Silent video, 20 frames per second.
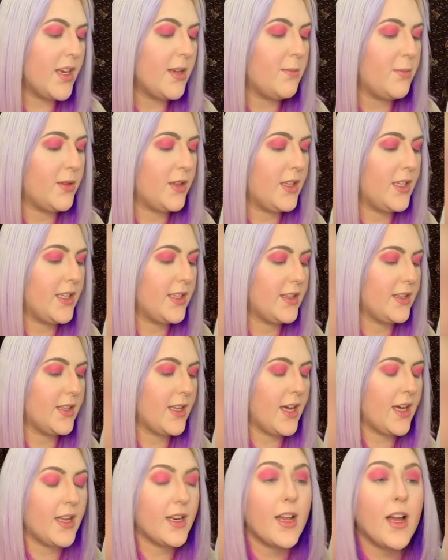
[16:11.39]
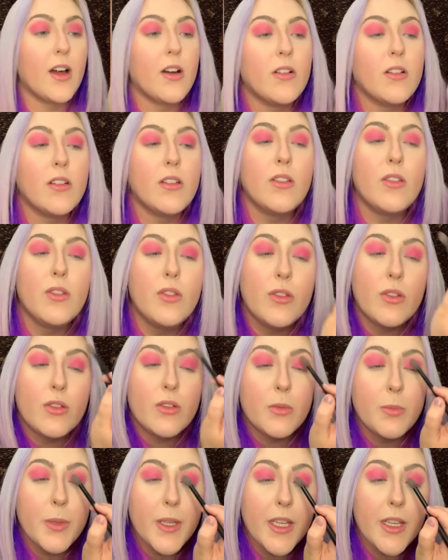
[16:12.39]
to blend that out a
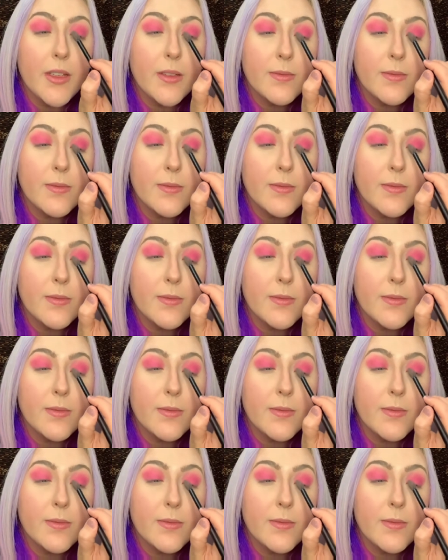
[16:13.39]
little bit,